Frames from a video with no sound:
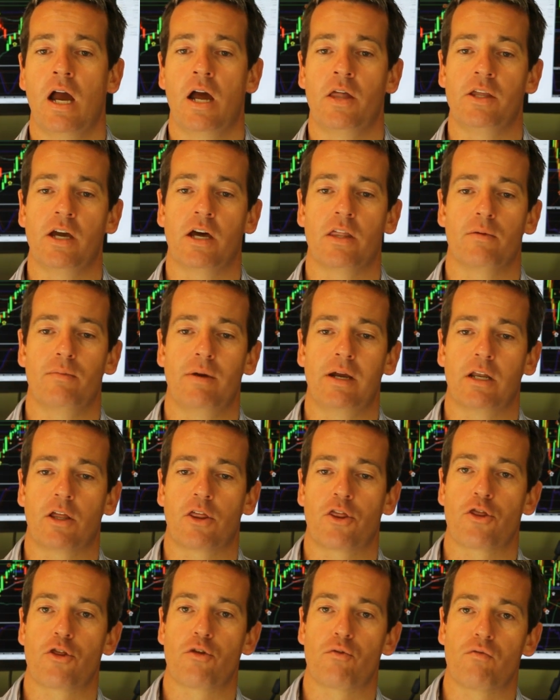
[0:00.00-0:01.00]
and the other made a
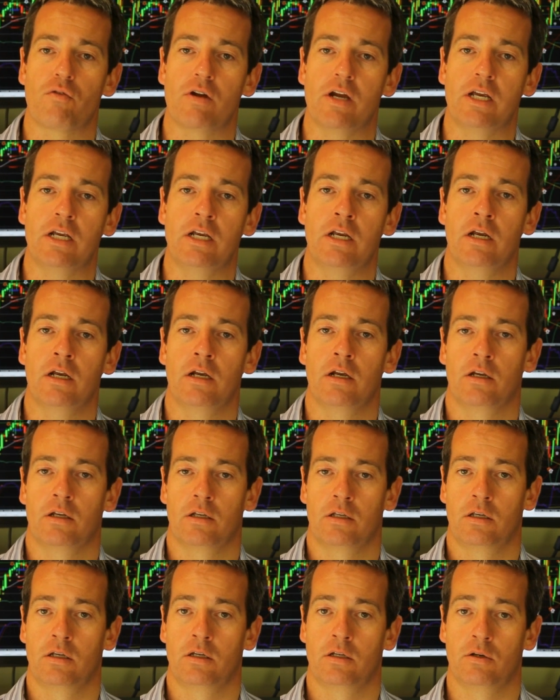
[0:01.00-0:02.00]

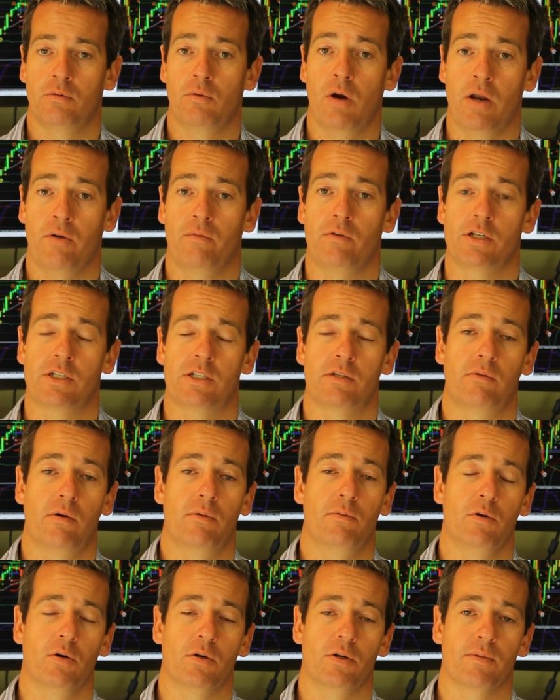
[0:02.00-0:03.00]
3-to-1 risk to
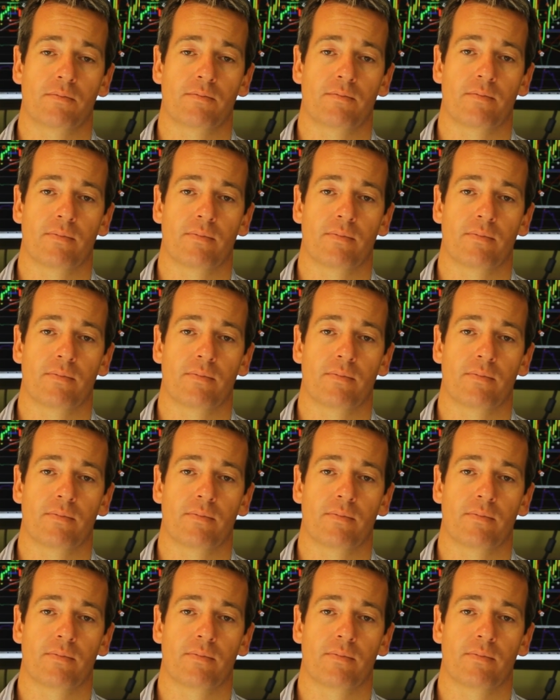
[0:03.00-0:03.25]
reward.